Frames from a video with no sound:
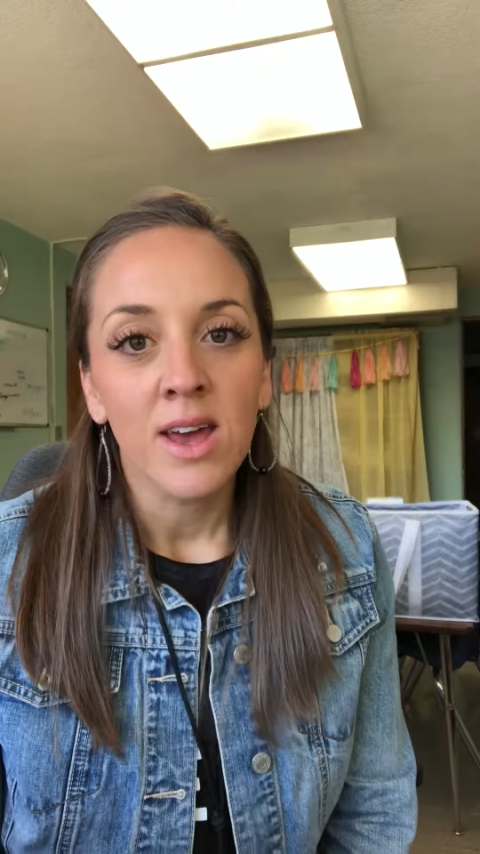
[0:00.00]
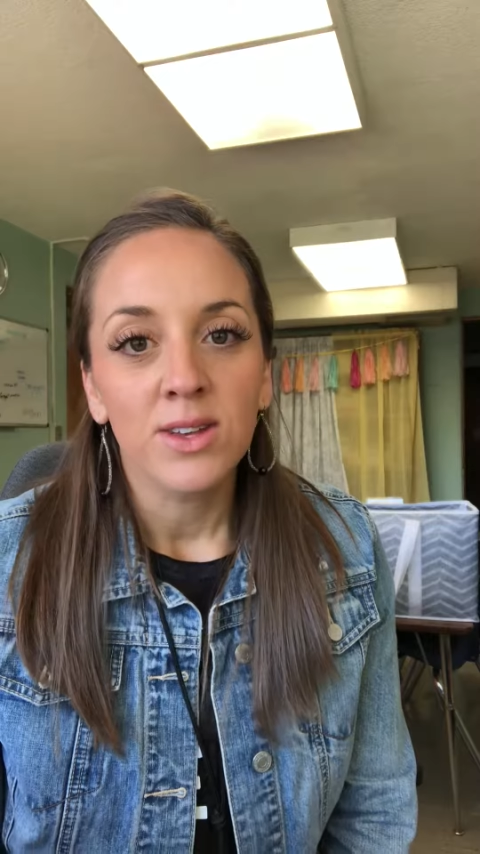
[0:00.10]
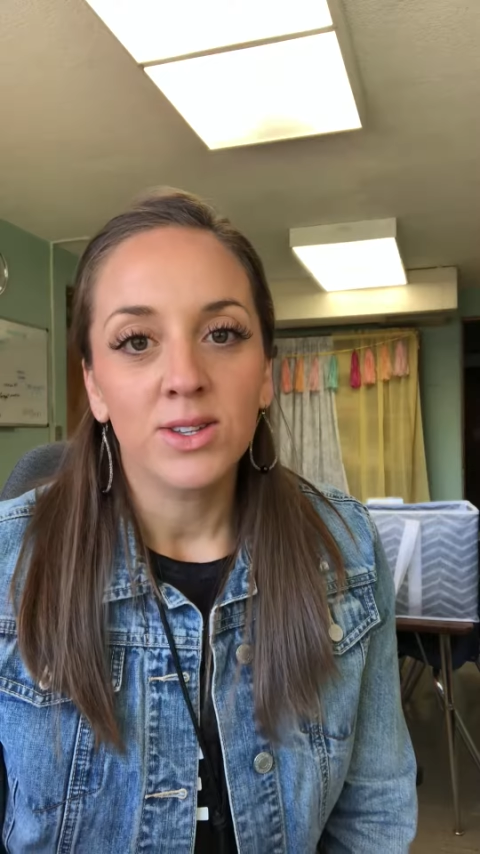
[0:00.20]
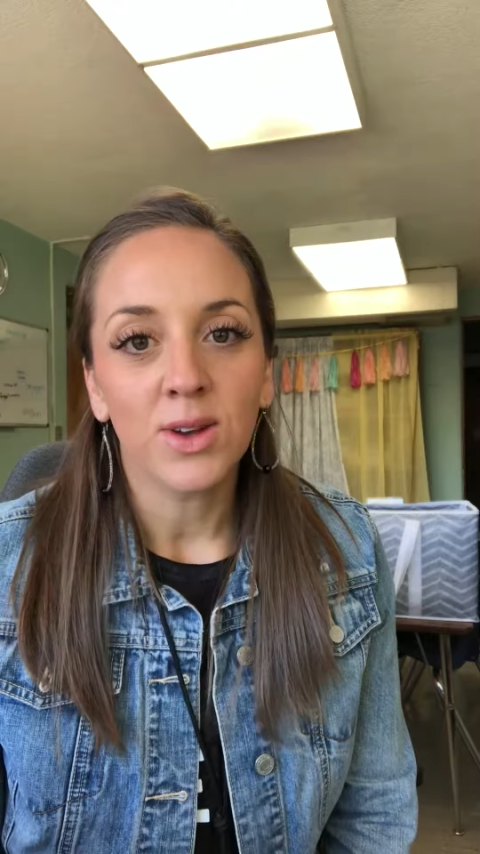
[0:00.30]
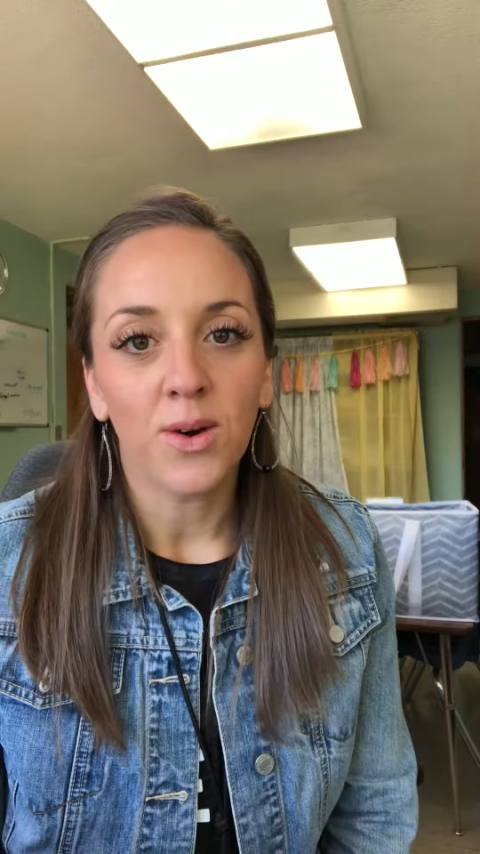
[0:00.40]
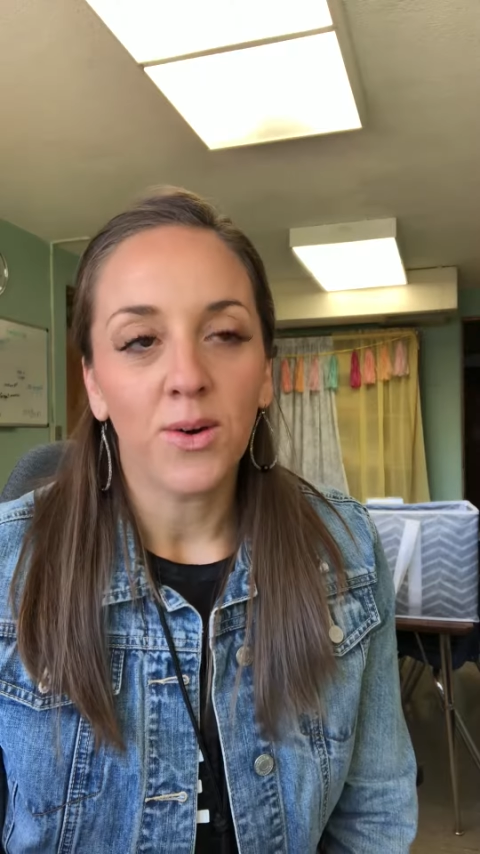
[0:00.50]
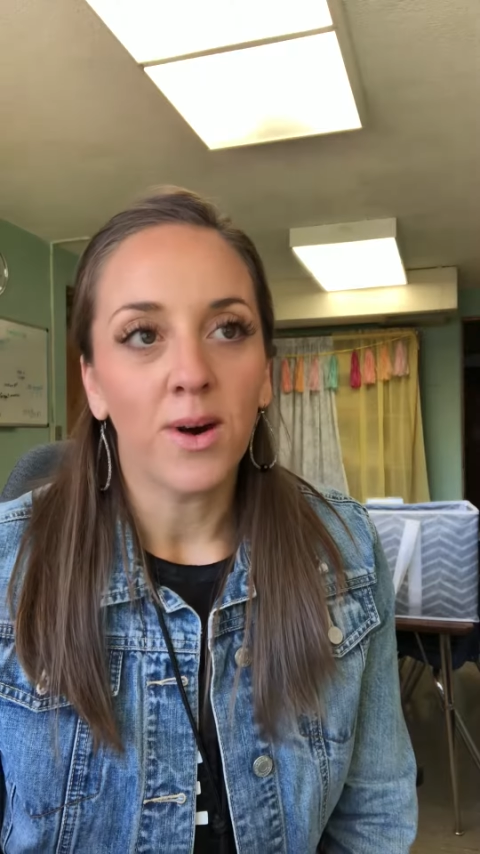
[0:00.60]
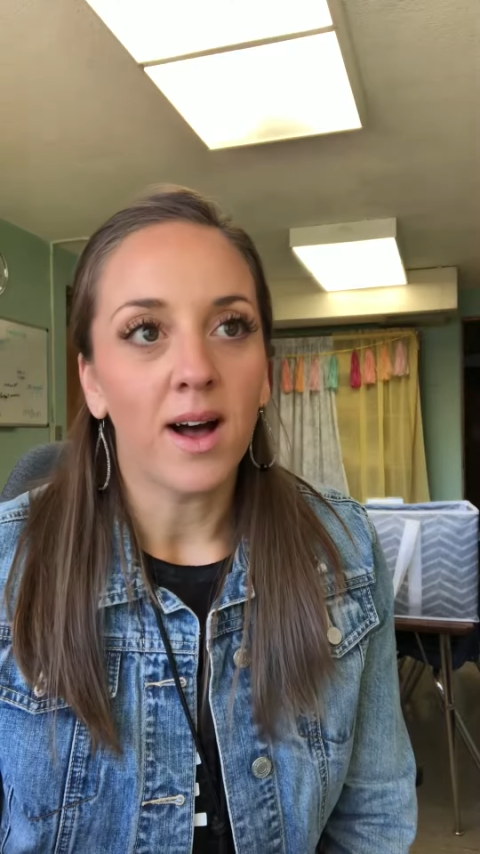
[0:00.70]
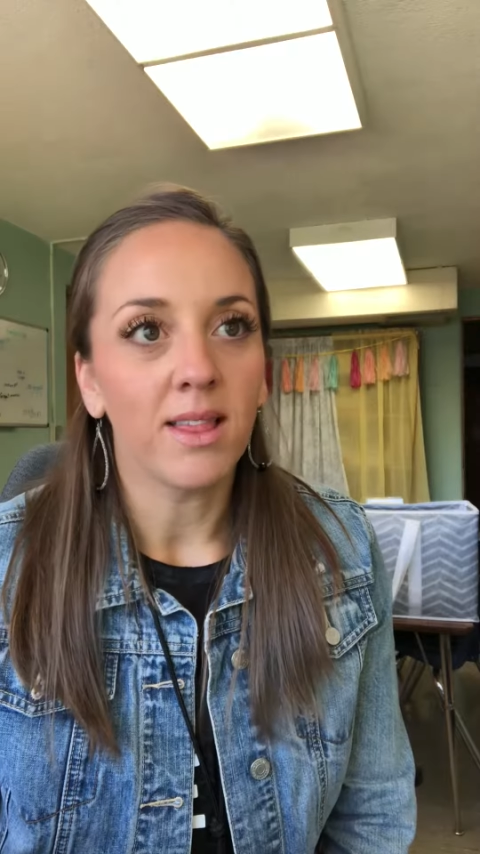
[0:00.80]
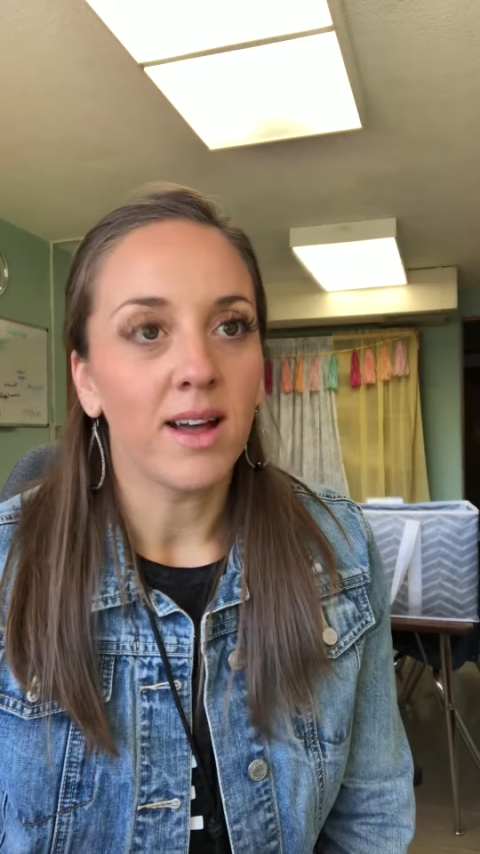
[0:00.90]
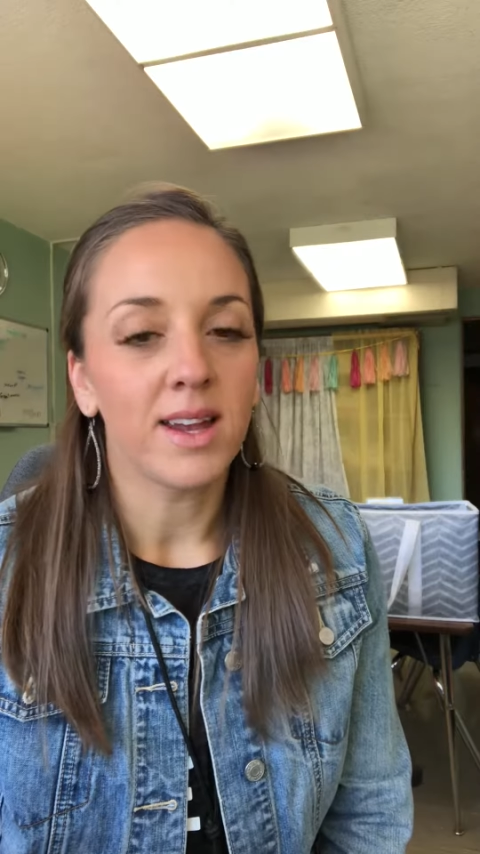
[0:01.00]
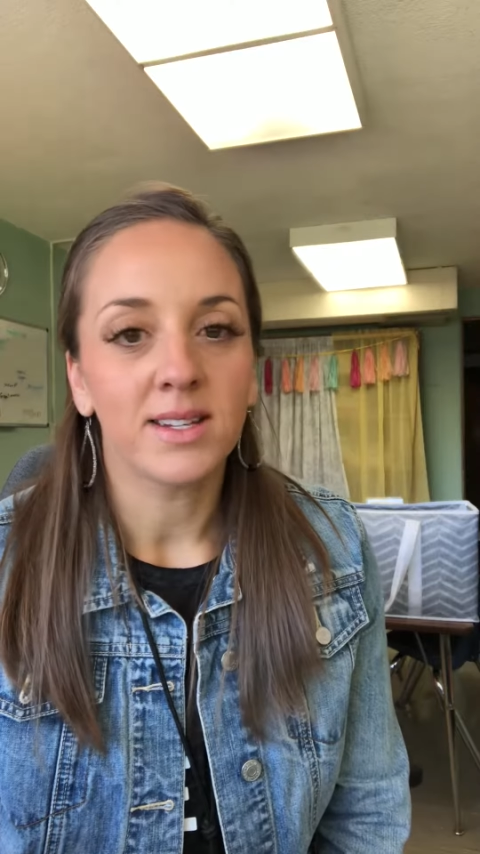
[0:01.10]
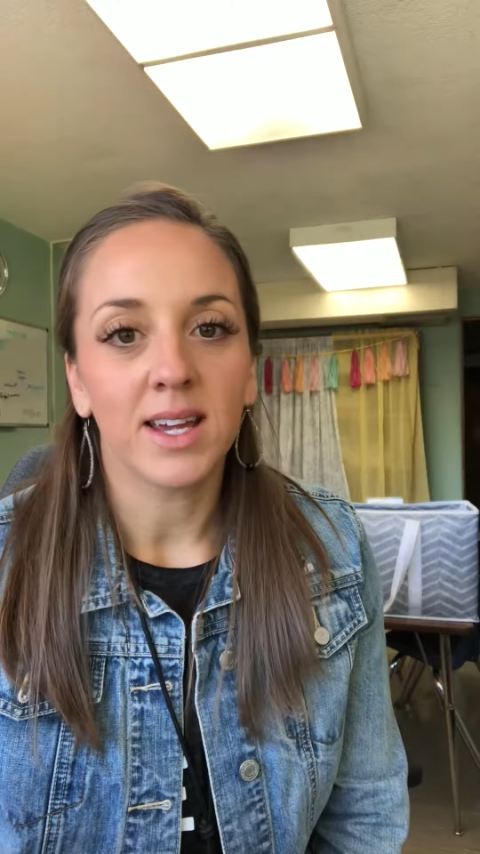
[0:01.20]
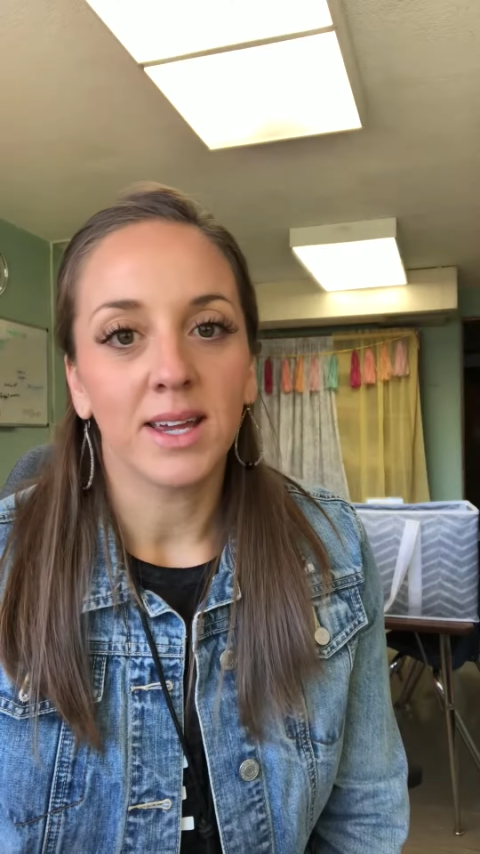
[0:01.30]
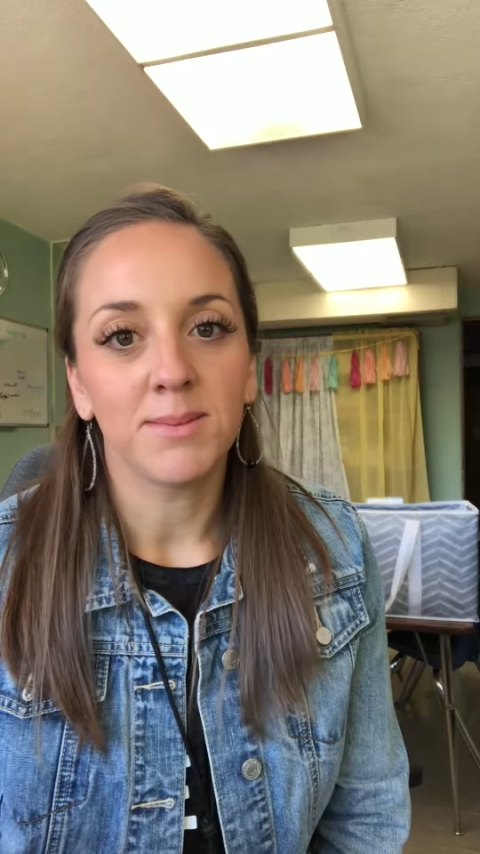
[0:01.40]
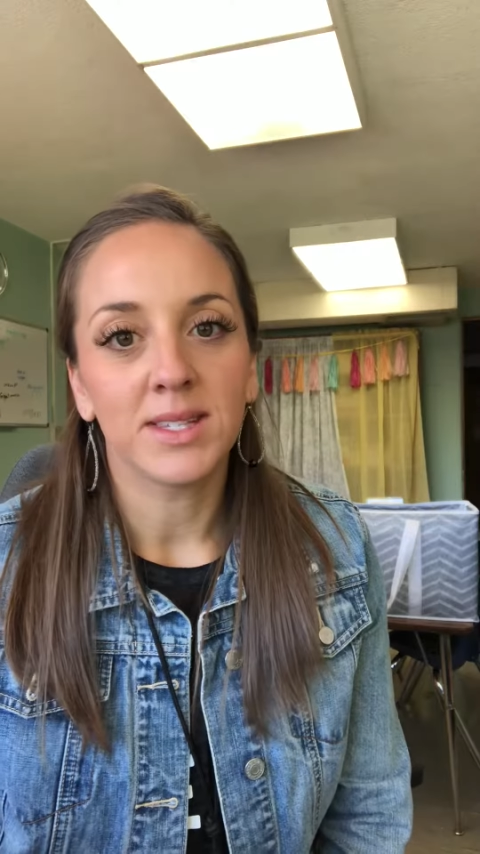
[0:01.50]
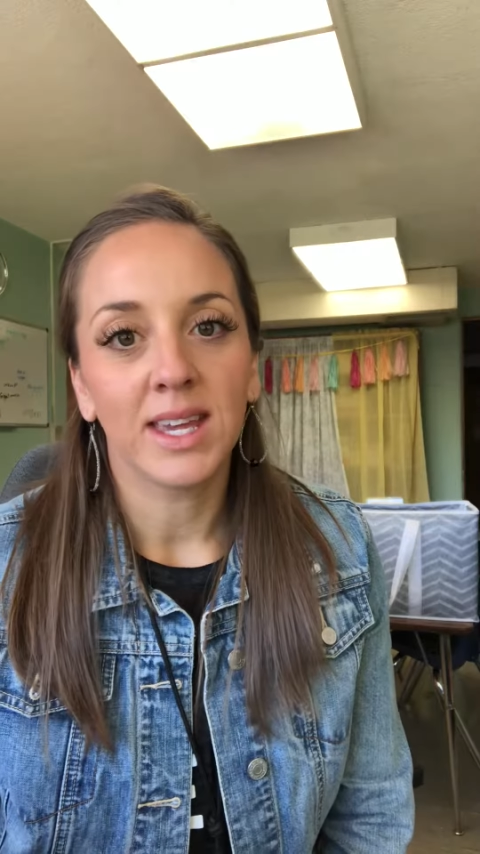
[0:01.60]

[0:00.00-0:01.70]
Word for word: So a lot of times